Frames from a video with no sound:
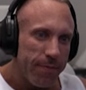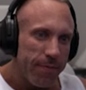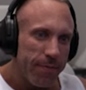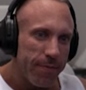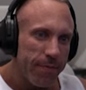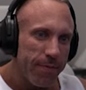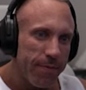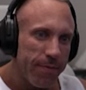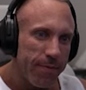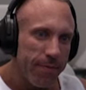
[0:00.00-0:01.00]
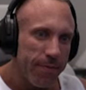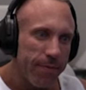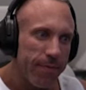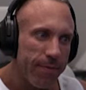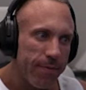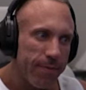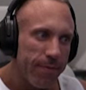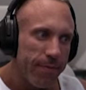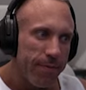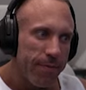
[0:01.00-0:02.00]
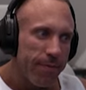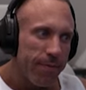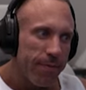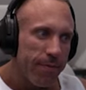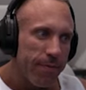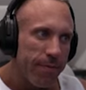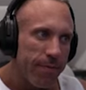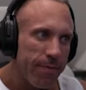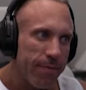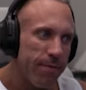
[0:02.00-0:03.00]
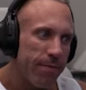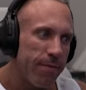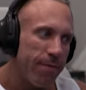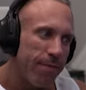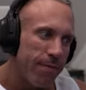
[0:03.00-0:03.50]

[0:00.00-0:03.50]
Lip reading: This person isn't speaking.